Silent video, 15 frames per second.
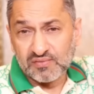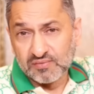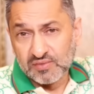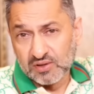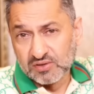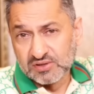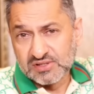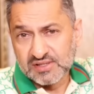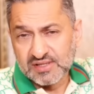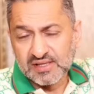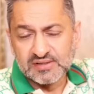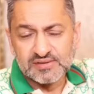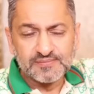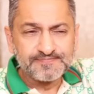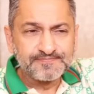from the looks of
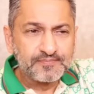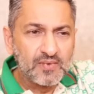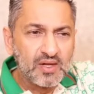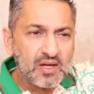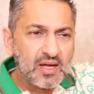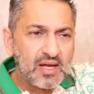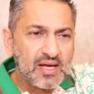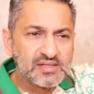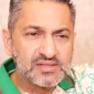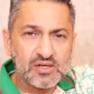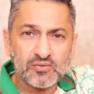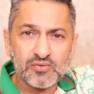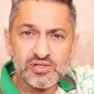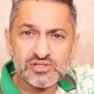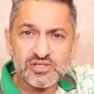things as I
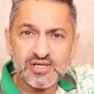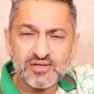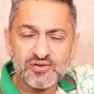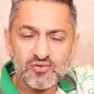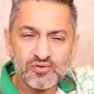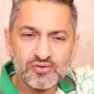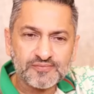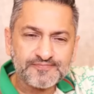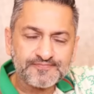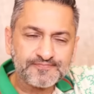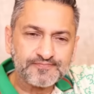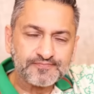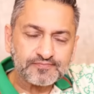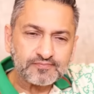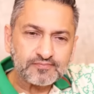originally thought.
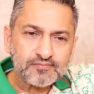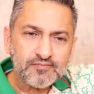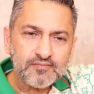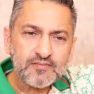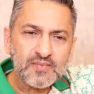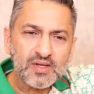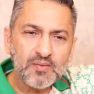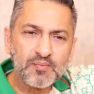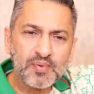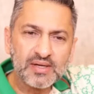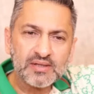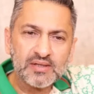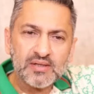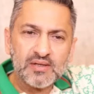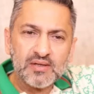
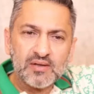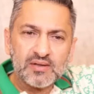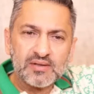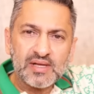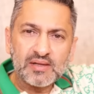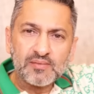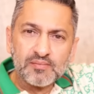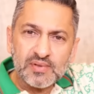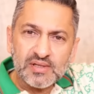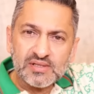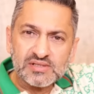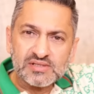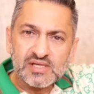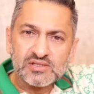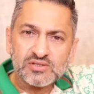But that
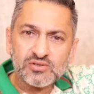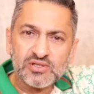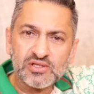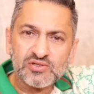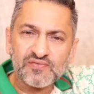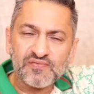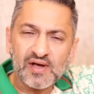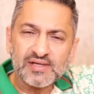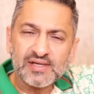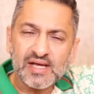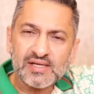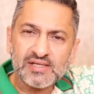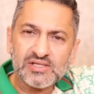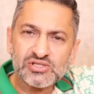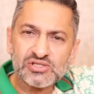means that you need to find
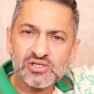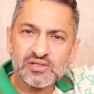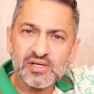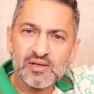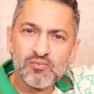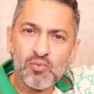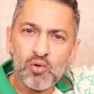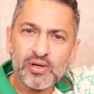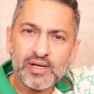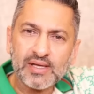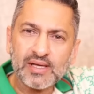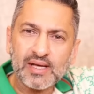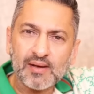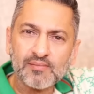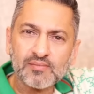additional and more
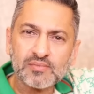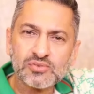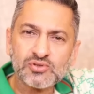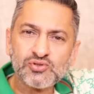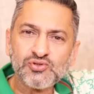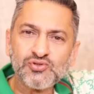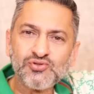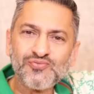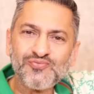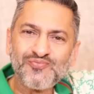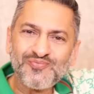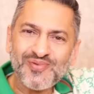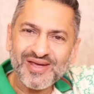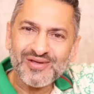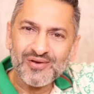income to
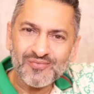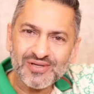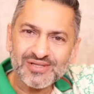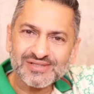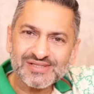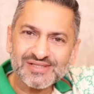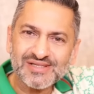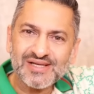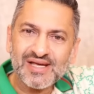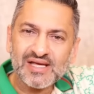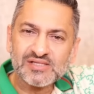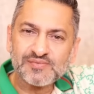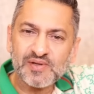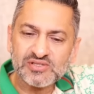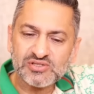pay your bills,
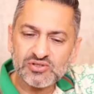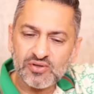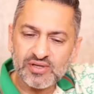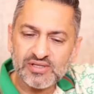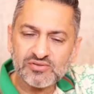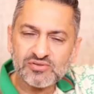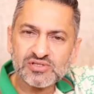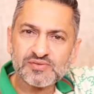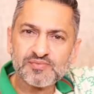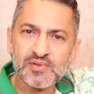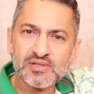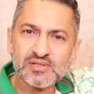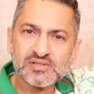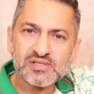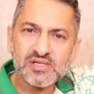especially your interest
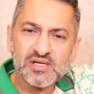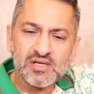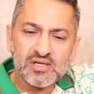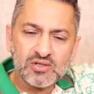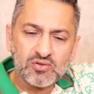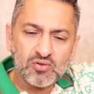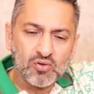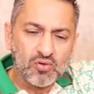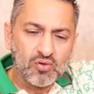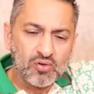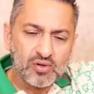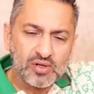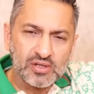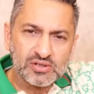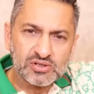bills,
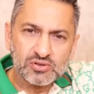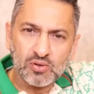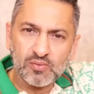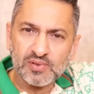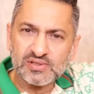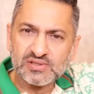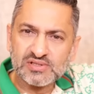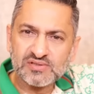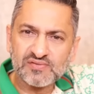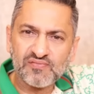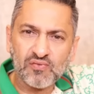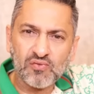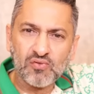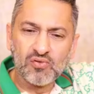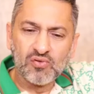your installments
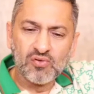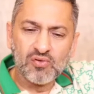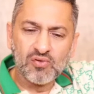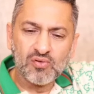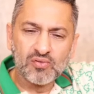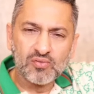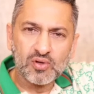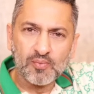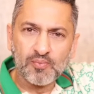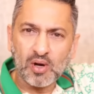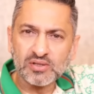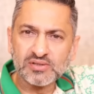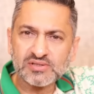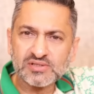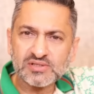for your
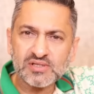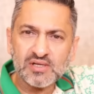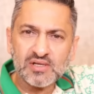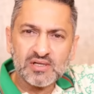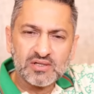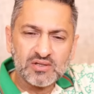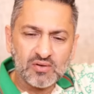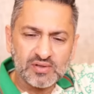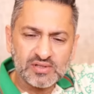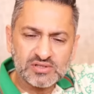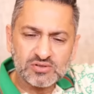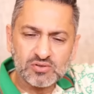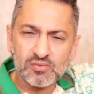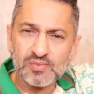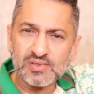bonds, your
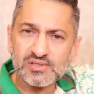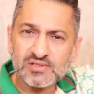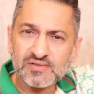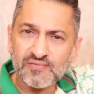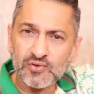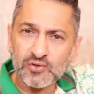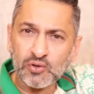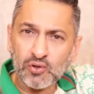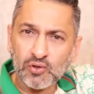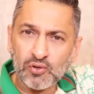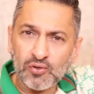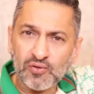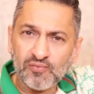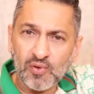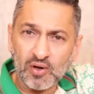installments for
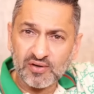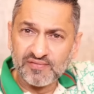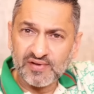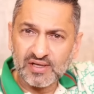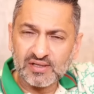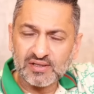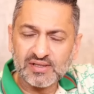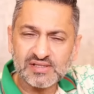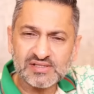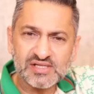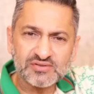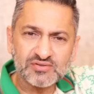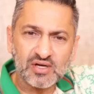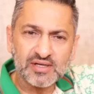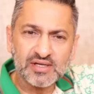your motor vehicle,
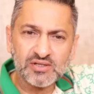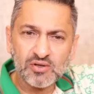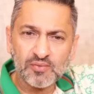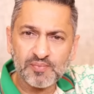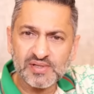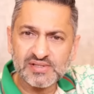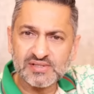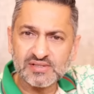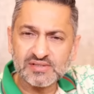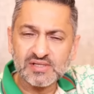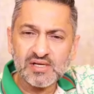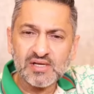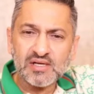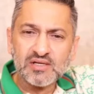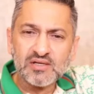etc. In your business,
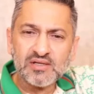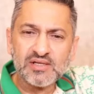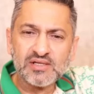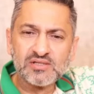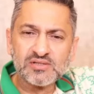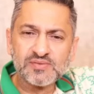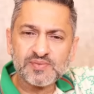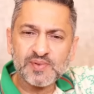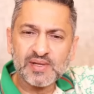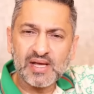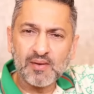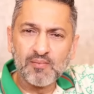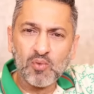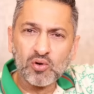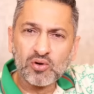you need to
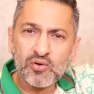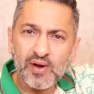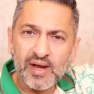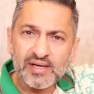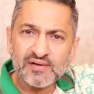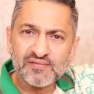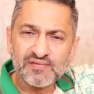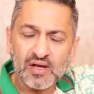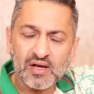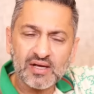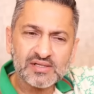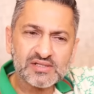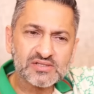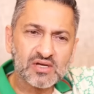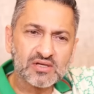become more creative now
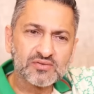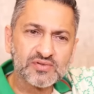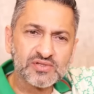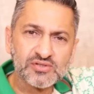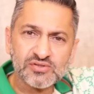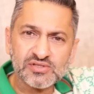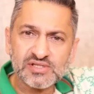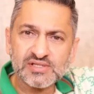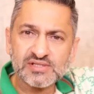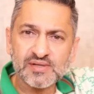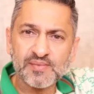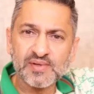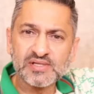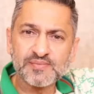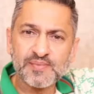and start reducing
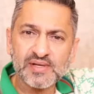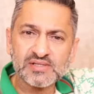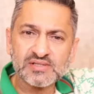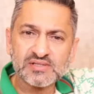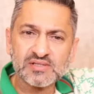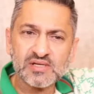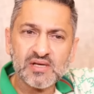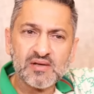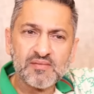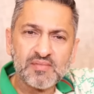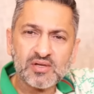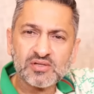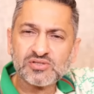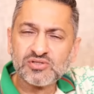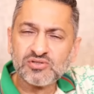some expenses,
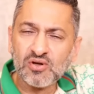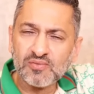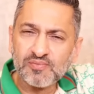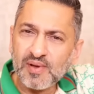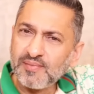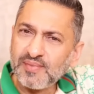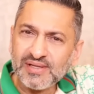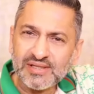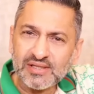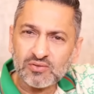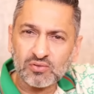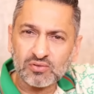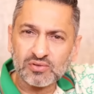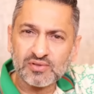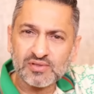because you don't maybe need
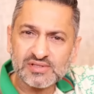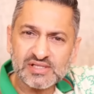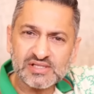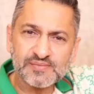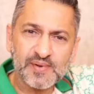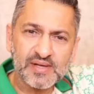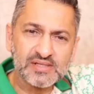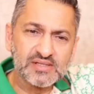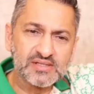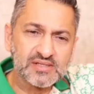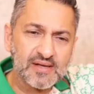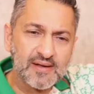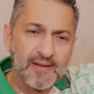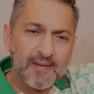all of those expenses.